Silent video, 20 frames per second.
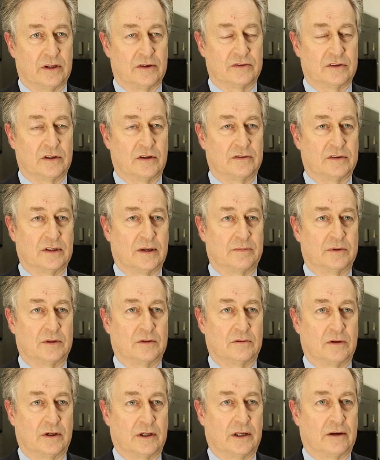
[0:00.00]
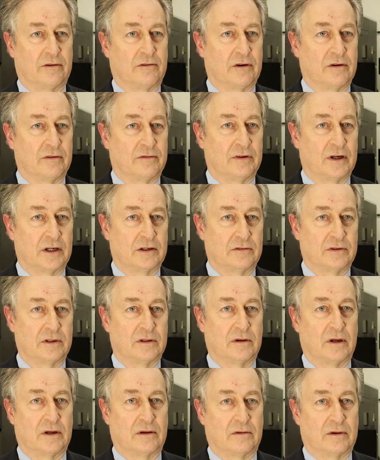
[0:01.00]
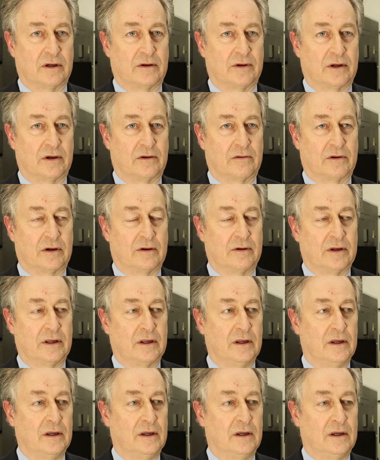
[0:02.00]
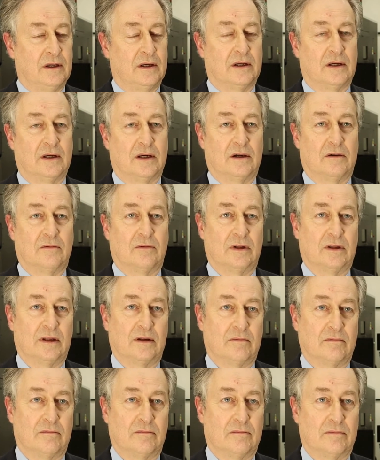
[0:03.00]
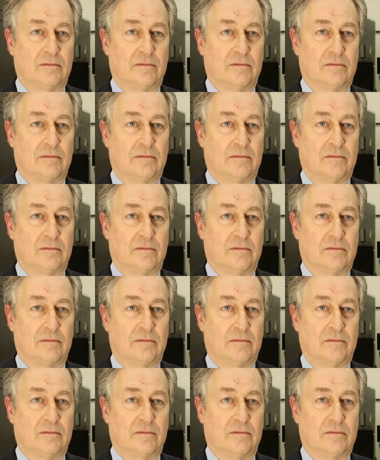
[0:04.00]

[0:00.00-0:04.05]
ourselves up to owning our own factory and growing. We then